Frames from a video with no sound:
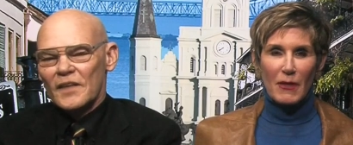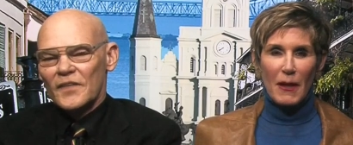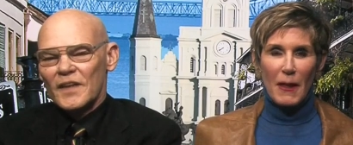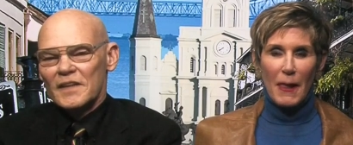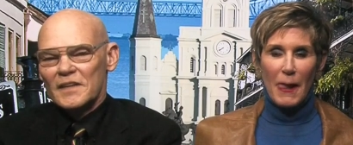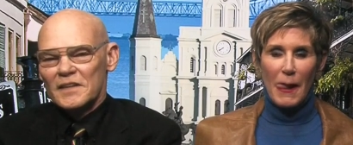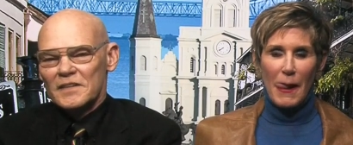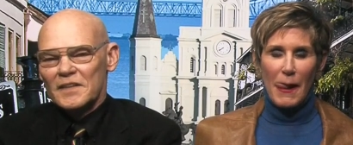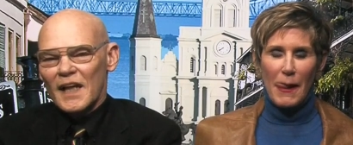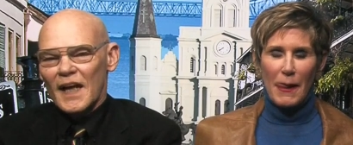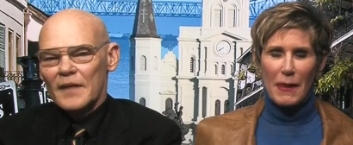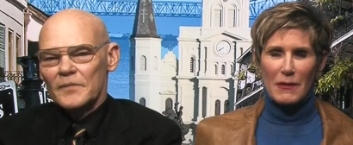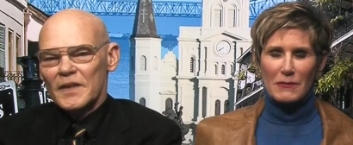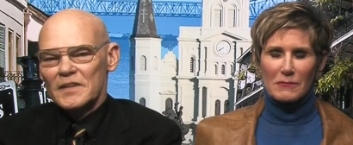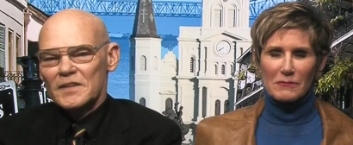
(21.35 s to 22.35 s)
Speaker 1: I think this
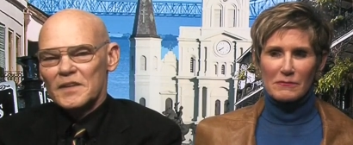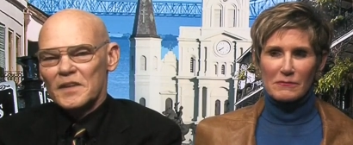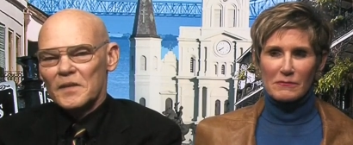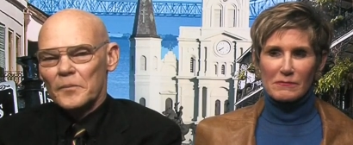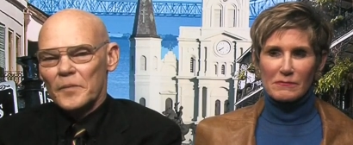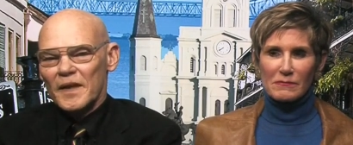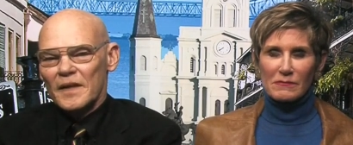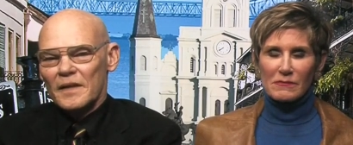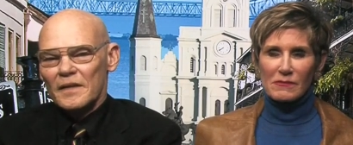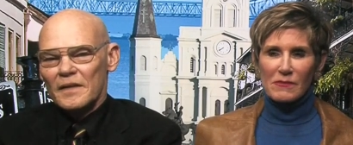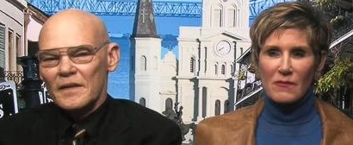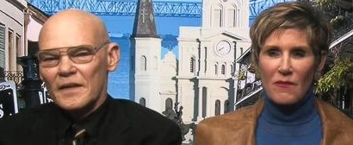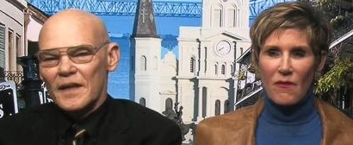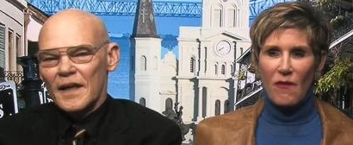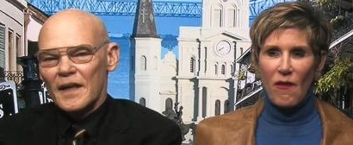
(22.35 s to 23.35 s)
time he's going to be
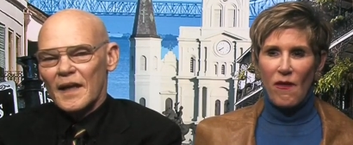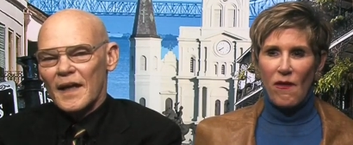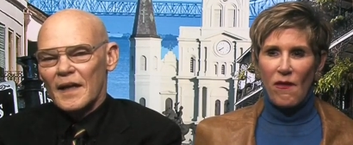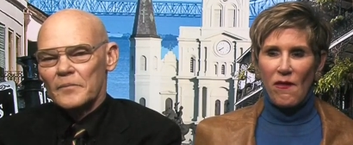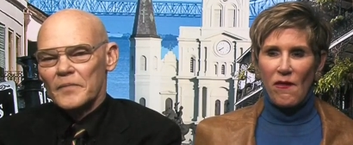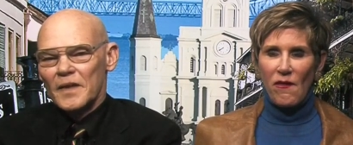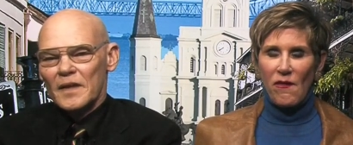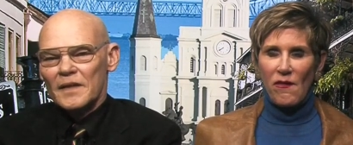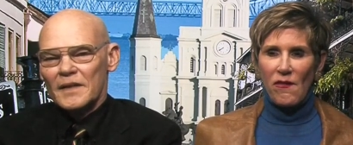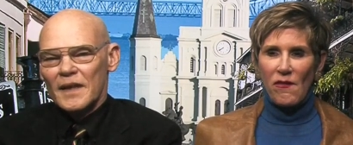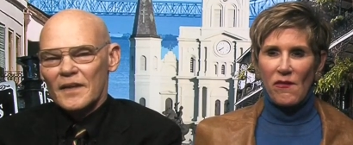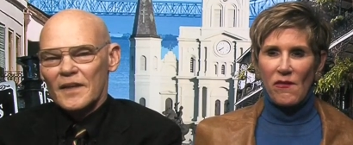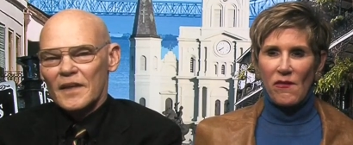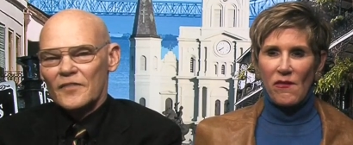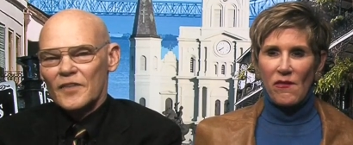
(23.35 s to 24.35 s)
a, a, net liability.
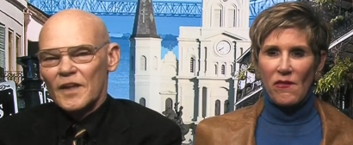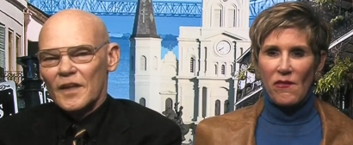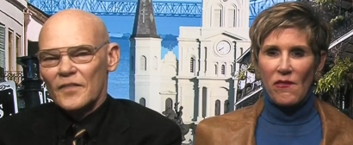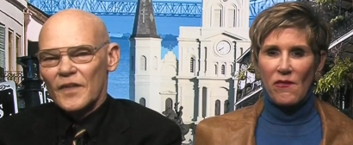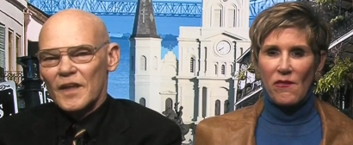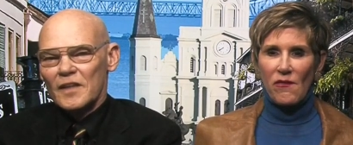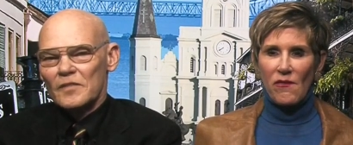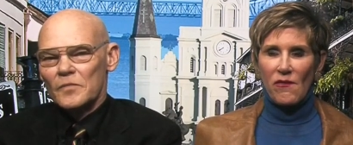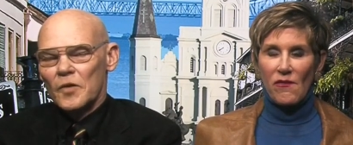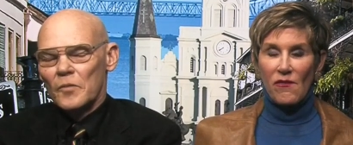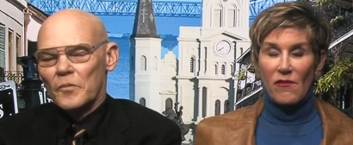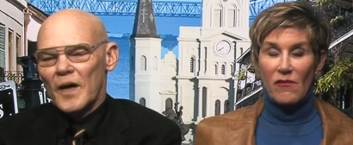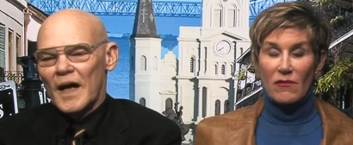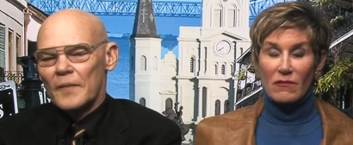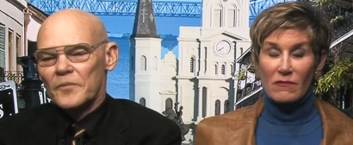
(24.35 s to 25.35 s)
I think if anything, he's more
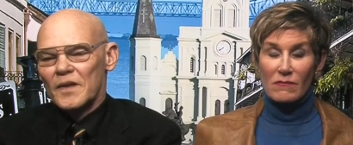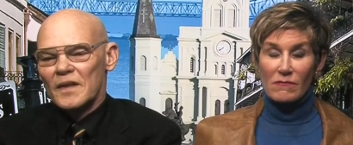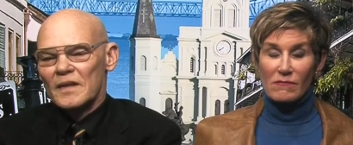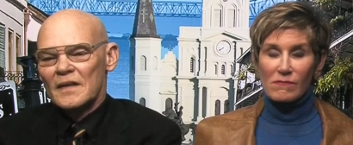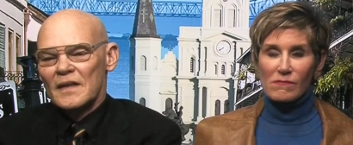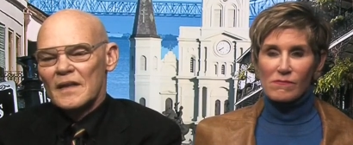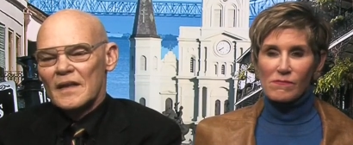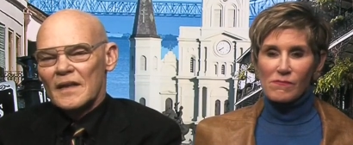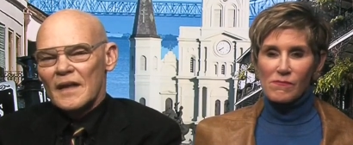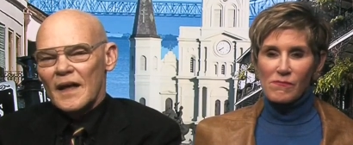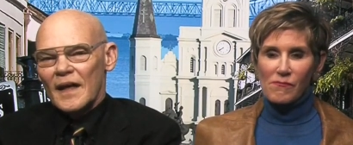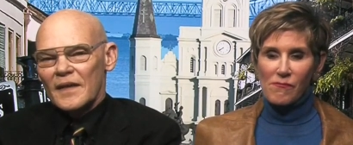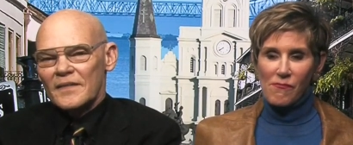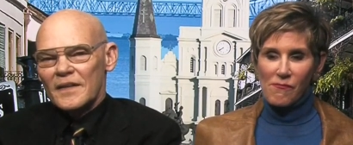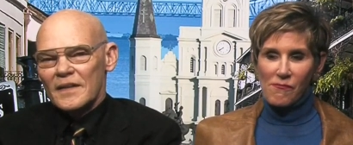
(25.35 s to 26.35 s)
popular.
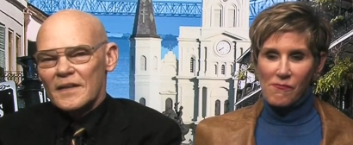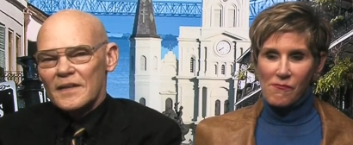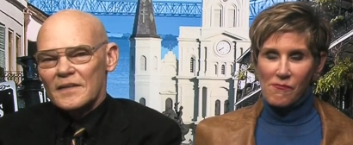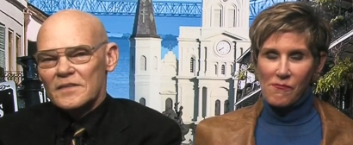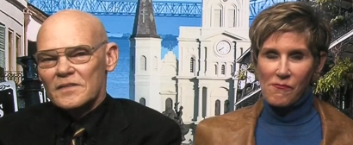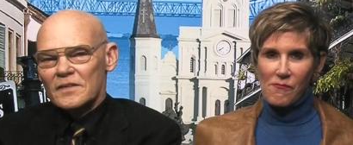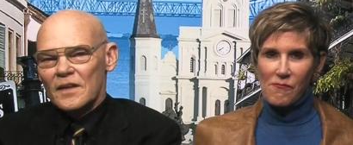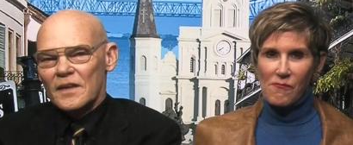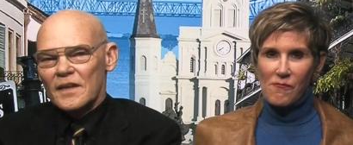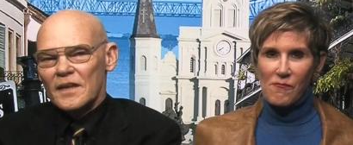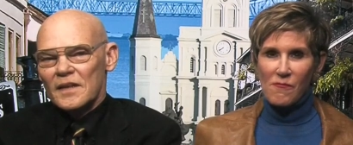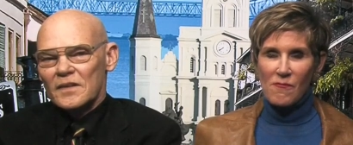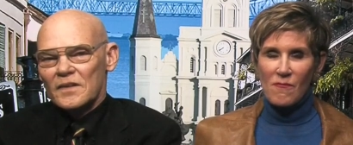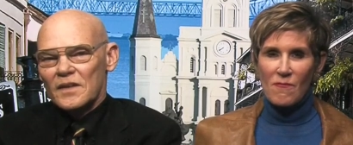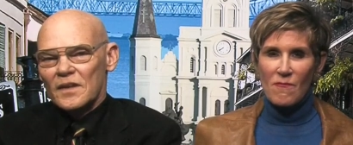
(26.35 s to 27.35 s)
I think he's sort of
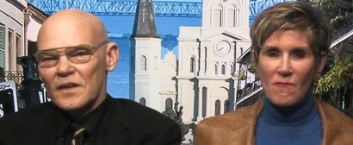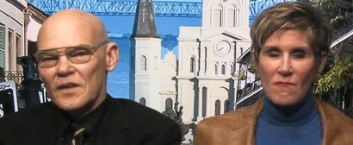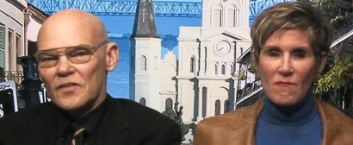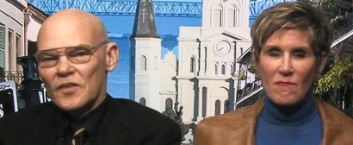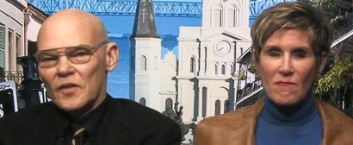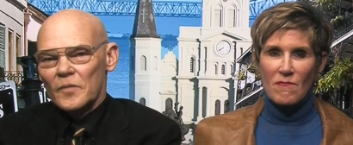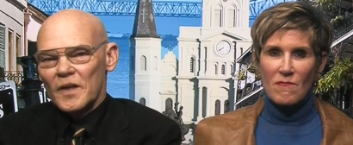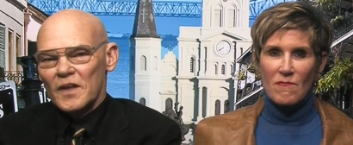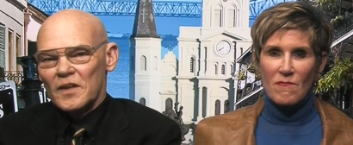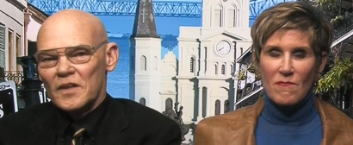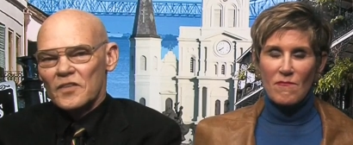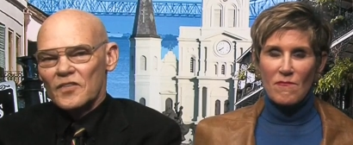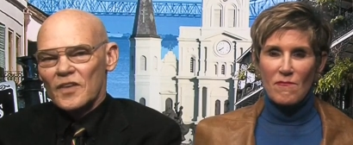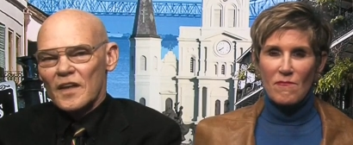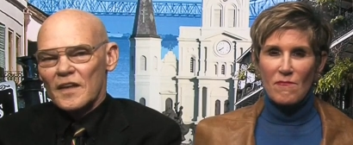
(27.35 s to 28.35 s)
empty. He's going to be a
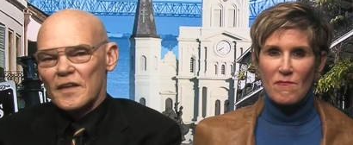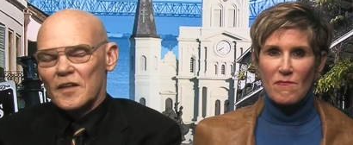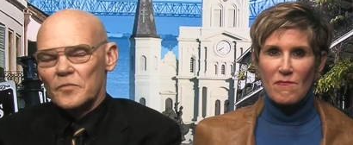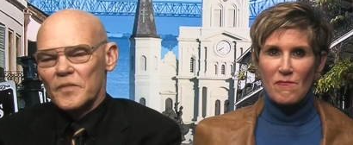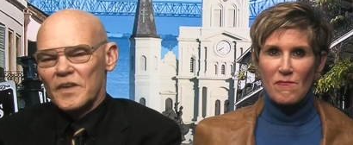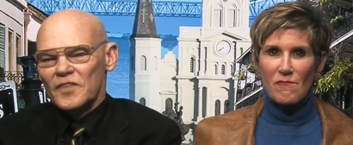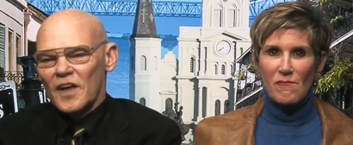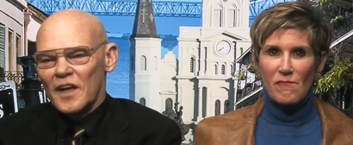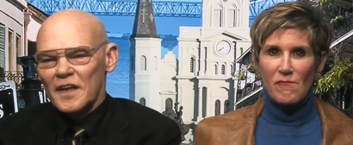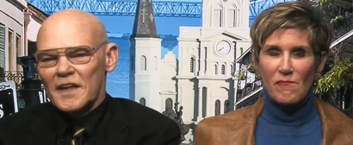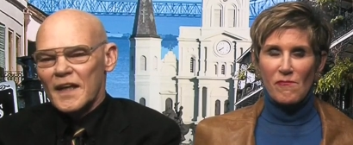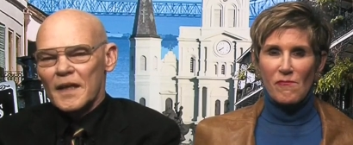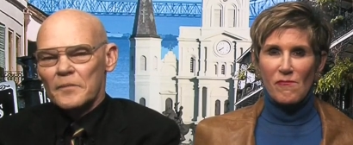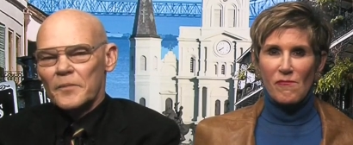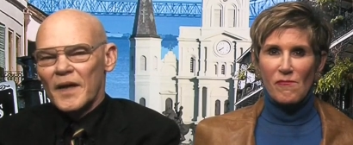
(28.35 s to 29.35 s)
good surrogate, but it's her
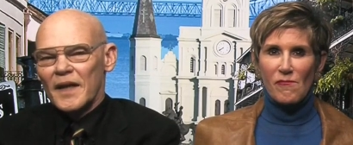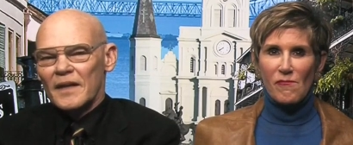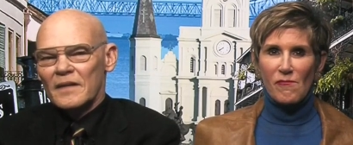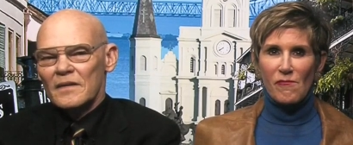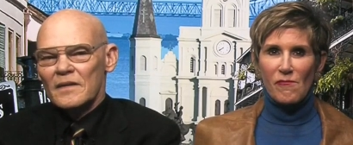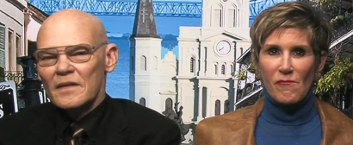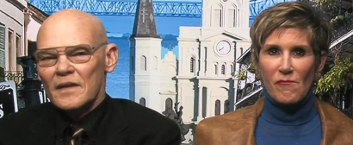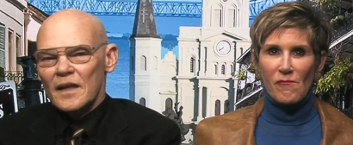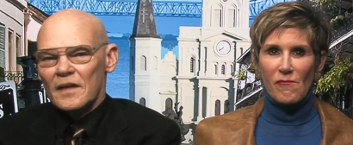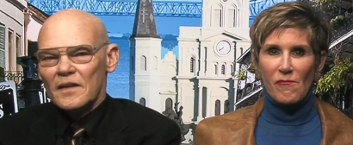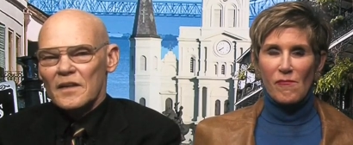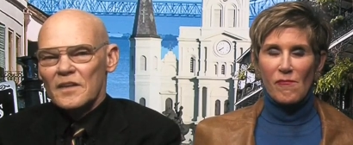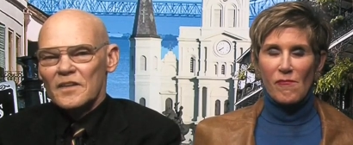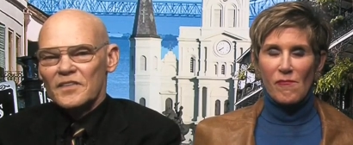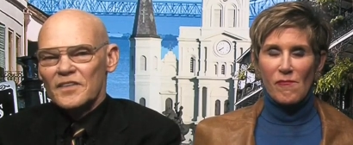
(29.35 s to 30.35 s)
campaign. You got
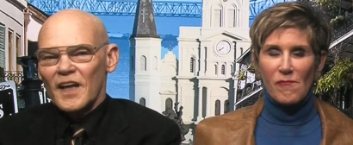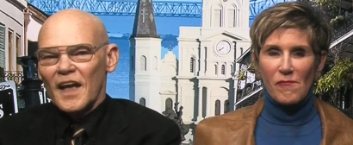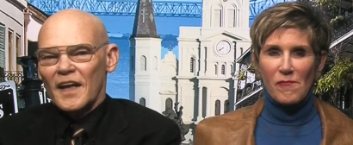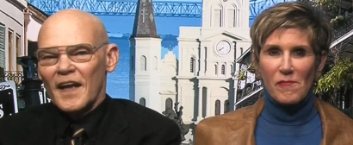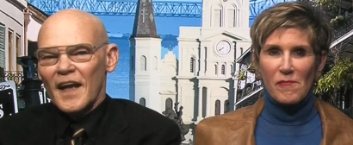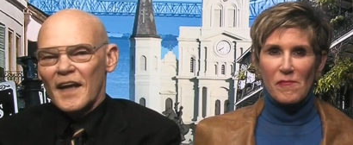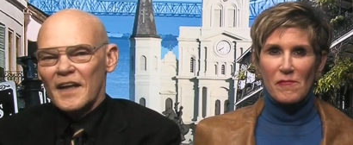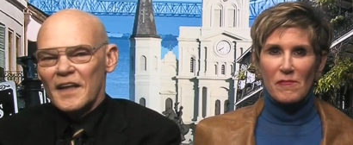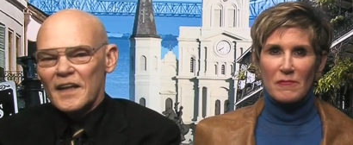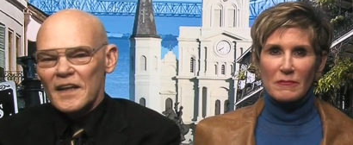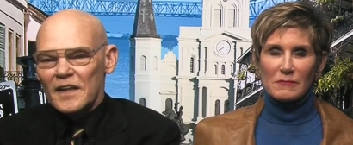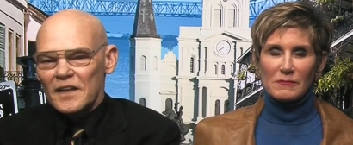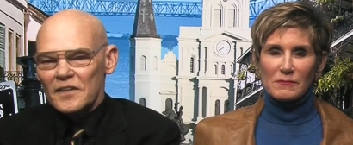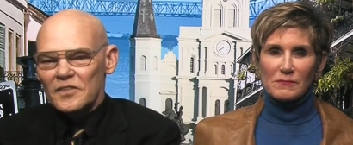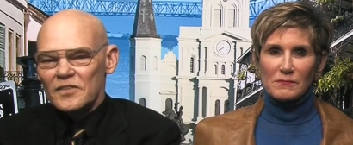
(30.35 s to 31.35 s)
to understand that.
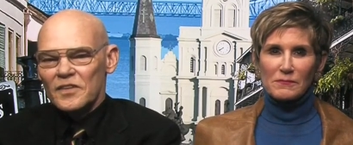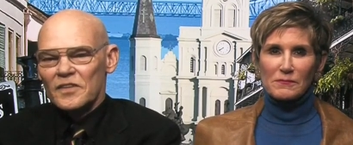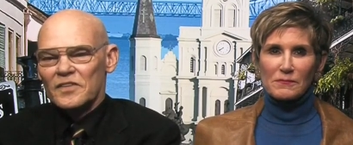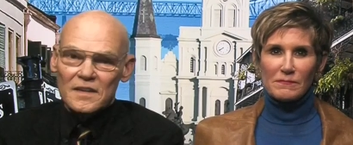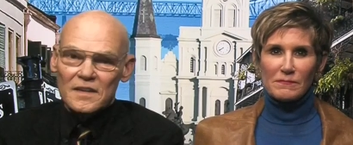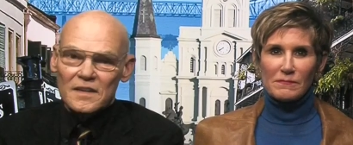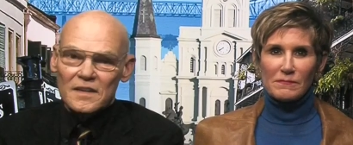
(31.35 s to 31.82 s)
He